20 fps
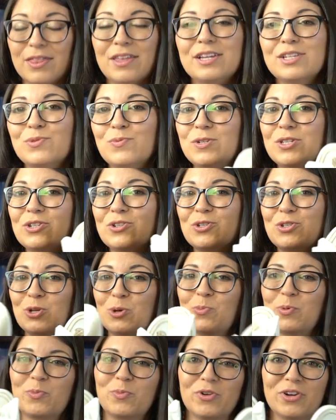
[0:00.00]
These ones are
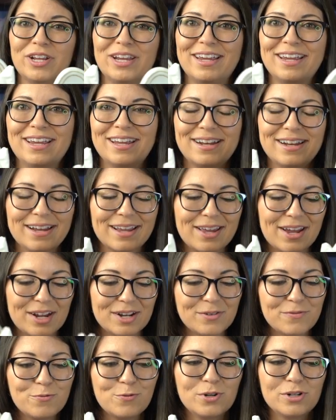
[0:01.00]
super pretty, and I
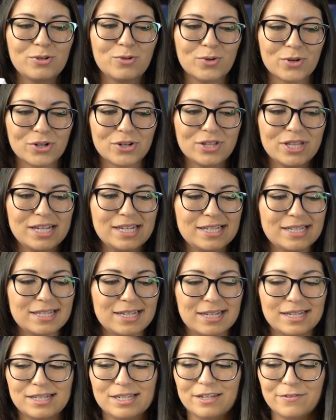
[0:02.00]
kind of want to order these
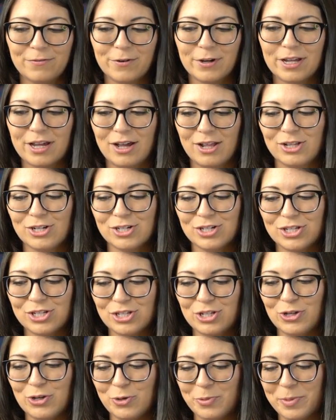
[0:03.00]
in different colors
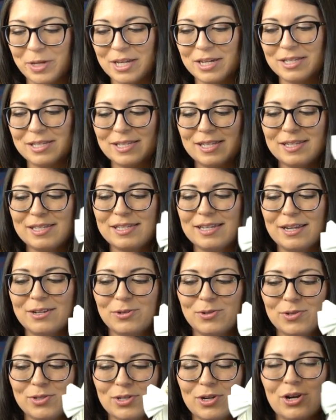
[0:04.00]
too, because these
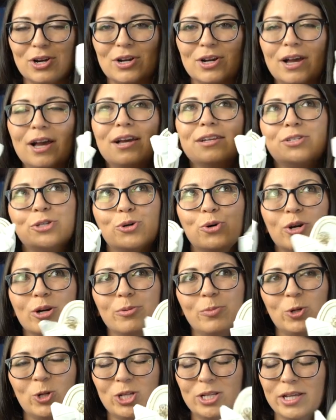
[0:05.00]
sandals are
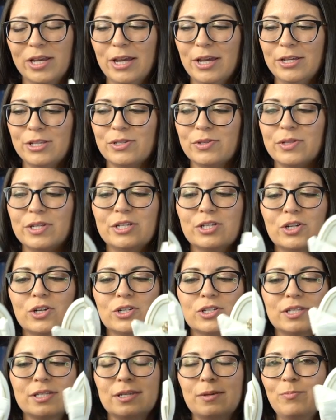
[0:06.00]
adorable. So these are
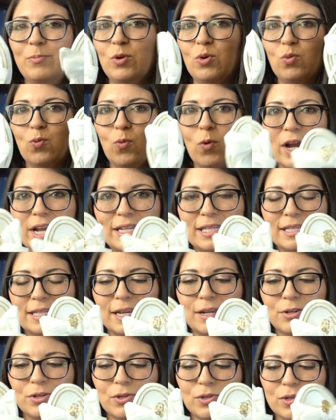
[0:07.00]
simple white
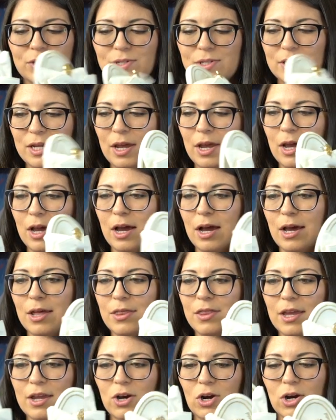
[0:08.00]
sandals.
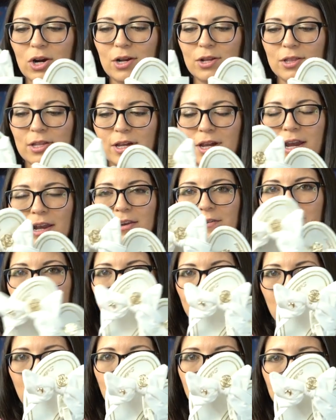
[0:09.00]
They are the kind of
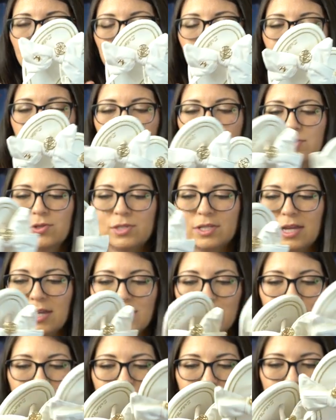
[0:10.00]
thong sandals that
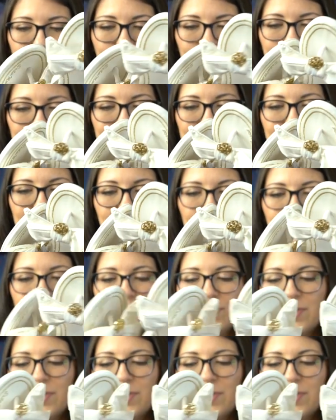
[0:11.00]
you would normally see at the